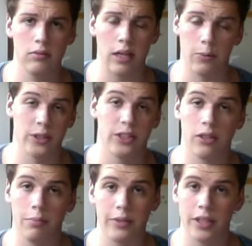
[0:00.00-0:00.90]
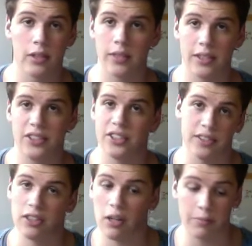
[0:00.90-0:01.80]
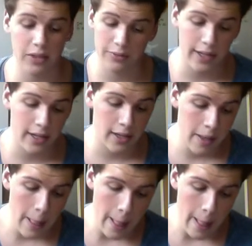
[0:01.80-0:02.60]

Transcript: that will stop, you know, there's just sharpness really.